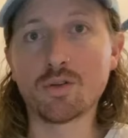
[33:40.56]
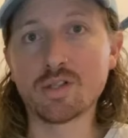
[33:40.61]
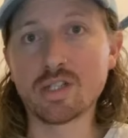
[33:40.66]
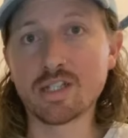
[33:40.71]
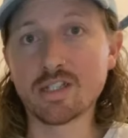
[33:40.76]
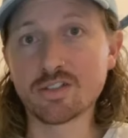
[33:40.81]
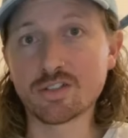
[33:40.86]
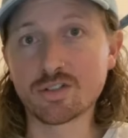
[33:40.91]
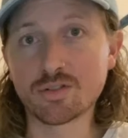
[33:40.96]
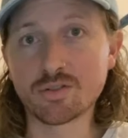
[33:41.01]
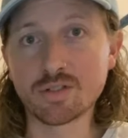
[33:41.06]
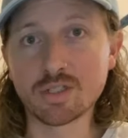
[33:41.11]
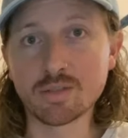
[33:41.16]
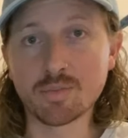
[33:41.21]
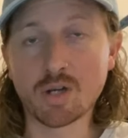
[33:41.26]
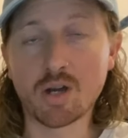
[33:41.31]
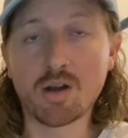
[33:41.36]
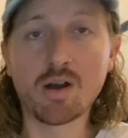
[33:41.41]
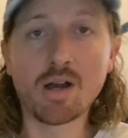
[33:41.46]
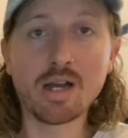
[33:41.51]
the history
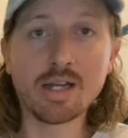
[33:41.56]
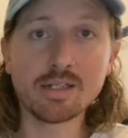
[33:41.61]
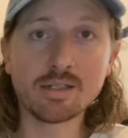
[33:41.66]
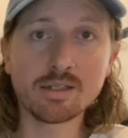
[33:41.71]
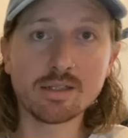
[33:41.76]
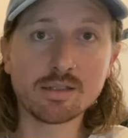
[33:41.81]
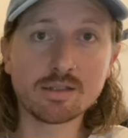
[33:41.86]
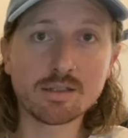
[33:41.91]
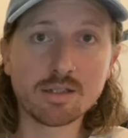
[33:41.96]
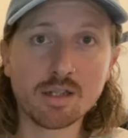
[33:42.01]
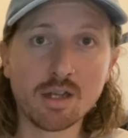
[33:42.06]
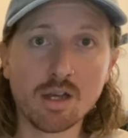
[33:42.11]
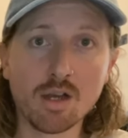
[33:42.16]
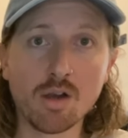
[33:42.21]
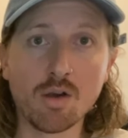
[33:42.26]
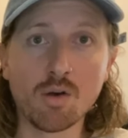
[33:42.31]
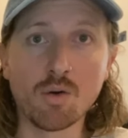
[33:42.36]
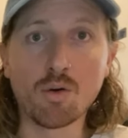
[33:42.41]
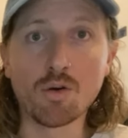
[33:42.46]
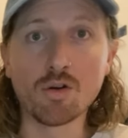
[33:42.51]
behind it,
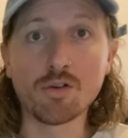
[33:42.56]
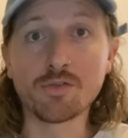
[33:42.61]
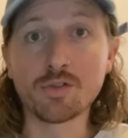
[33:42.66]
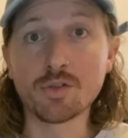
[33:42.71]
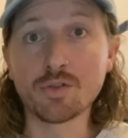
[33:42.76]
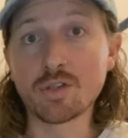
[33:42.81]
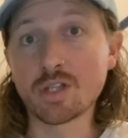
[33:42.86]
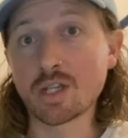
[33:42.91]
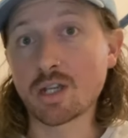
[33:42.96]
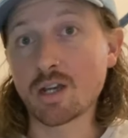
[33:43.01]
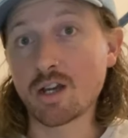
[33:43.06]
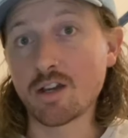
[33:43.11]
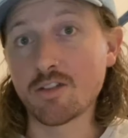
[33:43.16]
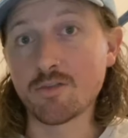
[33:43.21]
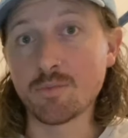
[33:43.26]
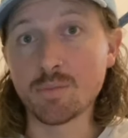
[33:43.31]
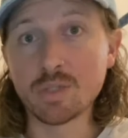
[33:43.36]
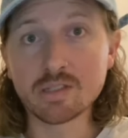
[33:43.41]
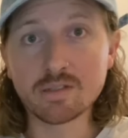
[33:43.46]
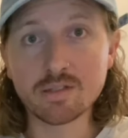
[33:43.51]
or if you think
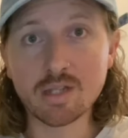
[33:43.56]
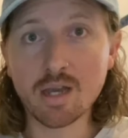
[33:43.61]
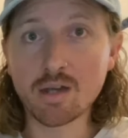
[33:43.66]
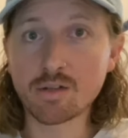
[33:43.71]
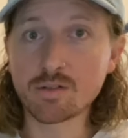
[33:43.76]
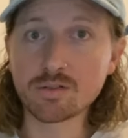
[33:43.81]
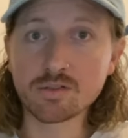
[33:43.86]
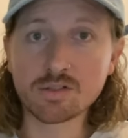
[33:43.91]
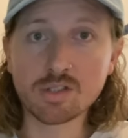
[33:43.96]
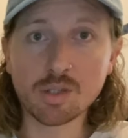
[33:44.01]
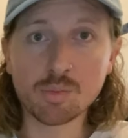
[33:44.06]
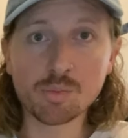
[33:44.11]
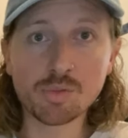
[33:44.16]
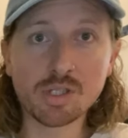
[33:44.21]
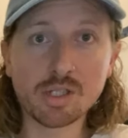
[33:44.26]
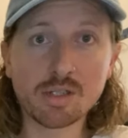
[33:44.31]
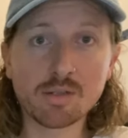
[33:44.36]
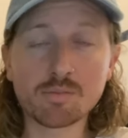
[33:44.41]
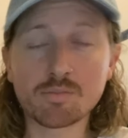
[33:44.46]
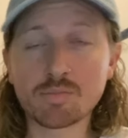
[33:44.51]
I've missed out on
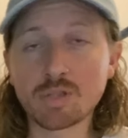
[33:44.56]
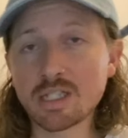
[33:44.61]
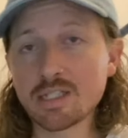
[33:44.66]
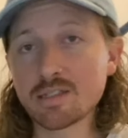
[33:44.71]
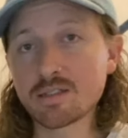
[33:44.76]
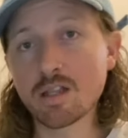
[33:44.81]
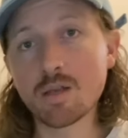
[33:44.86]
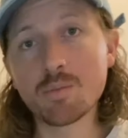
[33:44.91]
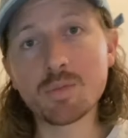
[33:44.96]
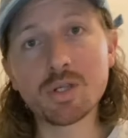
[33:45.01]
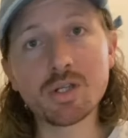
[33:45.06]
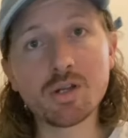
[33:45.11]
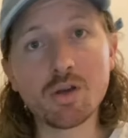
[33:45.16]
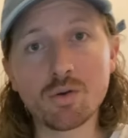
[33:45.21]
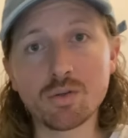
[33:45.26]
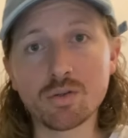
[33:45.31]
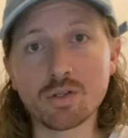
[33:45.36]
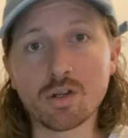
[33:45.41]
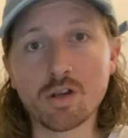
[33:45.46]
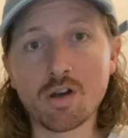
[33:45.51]
something, please let me
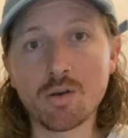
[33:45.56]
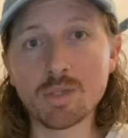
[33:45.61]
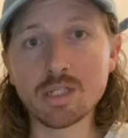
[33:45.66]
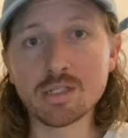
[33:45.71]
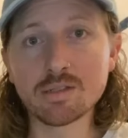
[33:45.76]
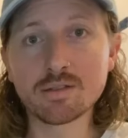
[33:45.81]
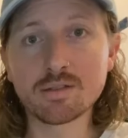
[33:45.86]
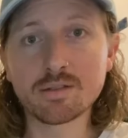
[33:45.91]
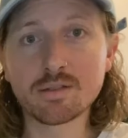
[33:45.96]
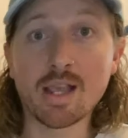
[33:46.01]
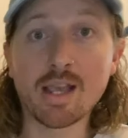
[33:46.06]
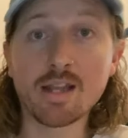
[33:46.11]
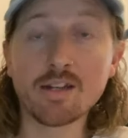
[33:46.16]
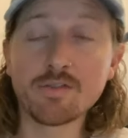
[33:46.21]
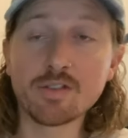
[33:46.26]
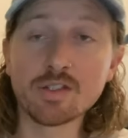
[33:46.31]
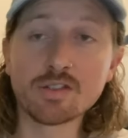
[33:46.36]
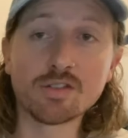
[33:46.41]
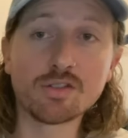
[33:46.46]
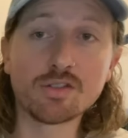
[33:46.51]
know in the comments. And
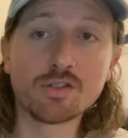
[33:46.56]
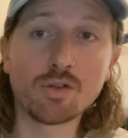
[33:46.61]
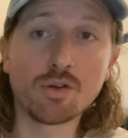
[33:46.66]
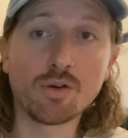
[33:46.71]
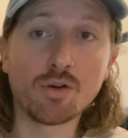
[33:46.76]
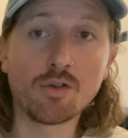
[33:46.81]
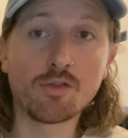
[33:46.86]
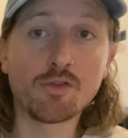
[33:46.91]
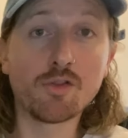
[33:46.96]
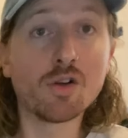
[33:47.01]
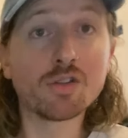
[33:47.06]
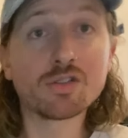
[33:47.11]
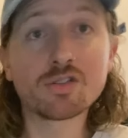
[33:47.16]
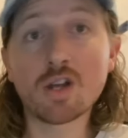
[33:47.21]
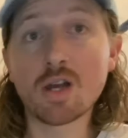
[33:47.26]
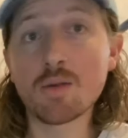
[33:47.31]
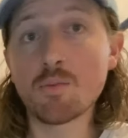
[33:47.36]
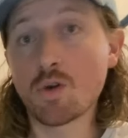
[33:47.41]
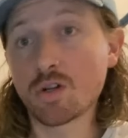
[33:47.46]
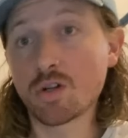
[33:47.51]
if this is your first
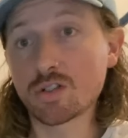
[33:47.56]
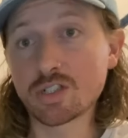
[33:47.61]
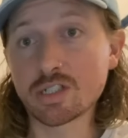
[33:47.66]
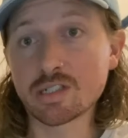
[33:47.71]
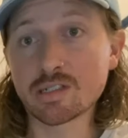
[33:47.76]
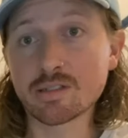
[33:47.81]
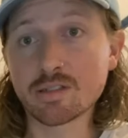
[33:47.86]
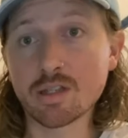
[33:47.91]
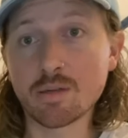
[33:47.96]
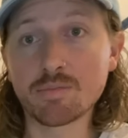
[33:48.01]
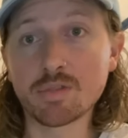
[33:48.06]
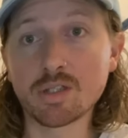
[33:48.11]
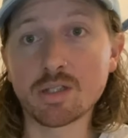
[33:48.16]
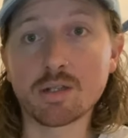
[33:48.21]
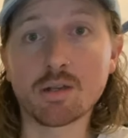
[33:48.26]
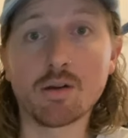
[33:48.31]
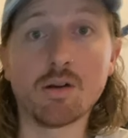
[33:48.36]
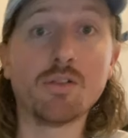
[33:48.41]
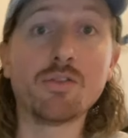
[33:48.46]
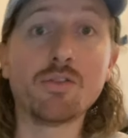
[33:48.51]
time watching
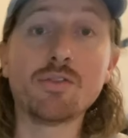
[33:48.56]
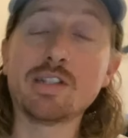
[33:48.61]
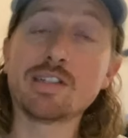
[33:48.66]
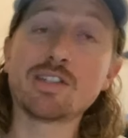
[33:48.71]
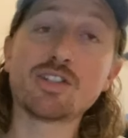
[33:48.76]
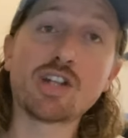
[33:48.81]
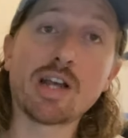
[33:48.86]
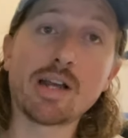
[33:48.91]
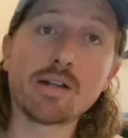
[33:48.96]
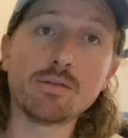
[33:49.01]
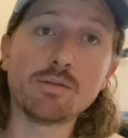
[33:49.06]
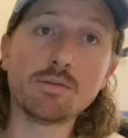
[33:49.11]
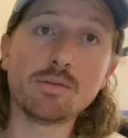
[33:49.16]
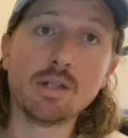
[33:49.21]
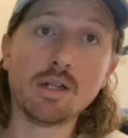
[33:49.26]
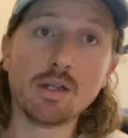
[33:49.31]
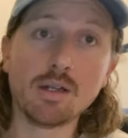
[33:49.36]
something on this channel,